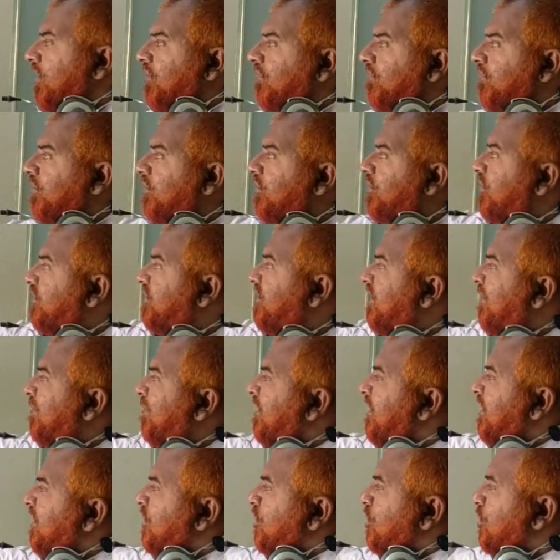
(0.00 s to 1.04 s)
this
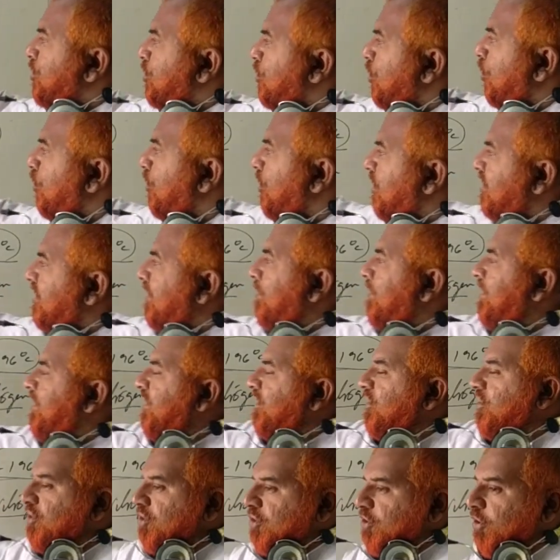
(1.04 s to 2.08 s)
semen is stored.
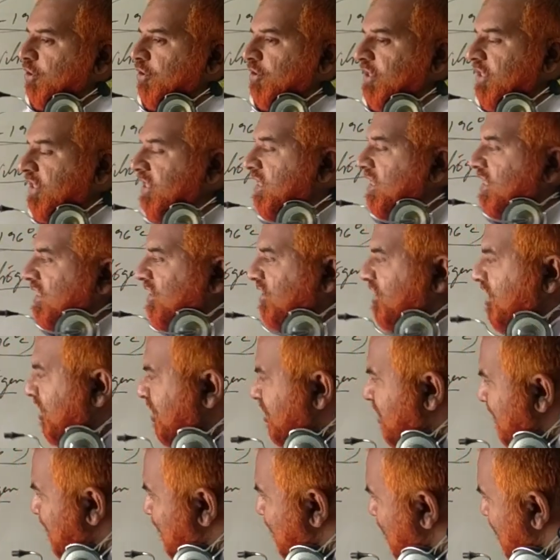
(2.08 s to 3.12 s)

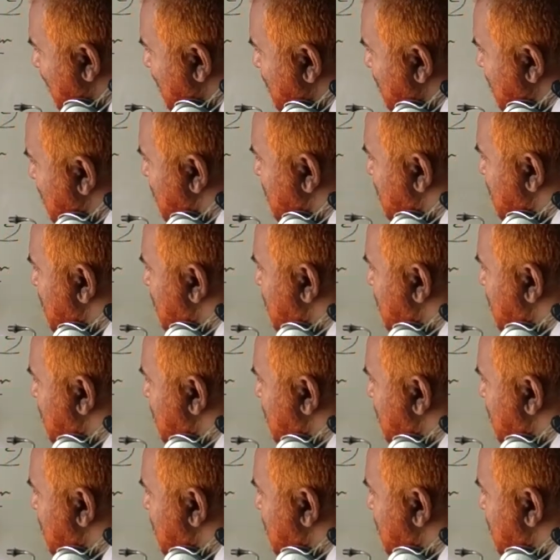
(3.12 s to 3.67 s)
Such a process is